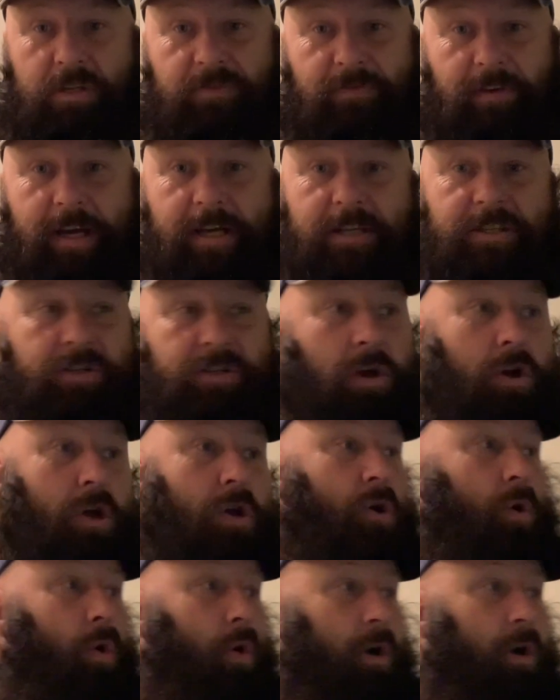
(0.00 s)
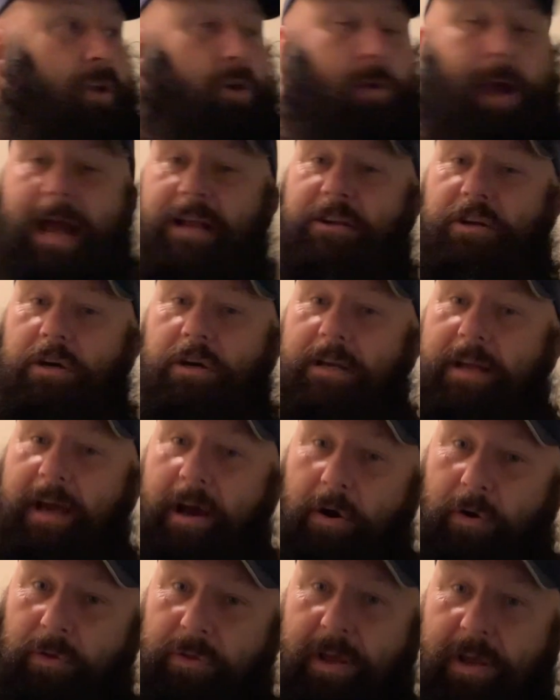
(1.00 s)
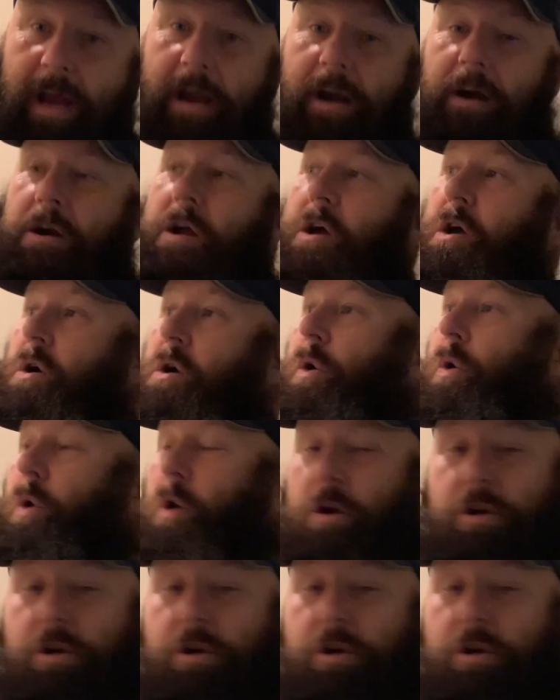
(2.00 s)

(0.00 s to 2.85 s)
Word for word: fixed, or you had good health care, or